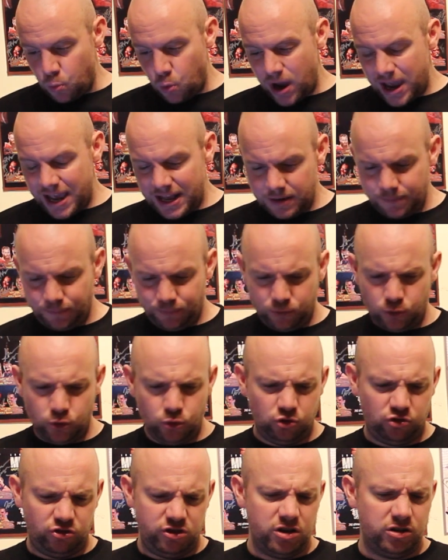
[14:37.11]
Wayne,
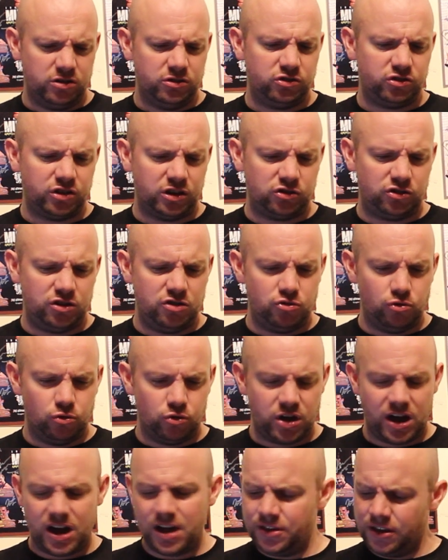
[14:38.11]
who's the young 16-year-old guy.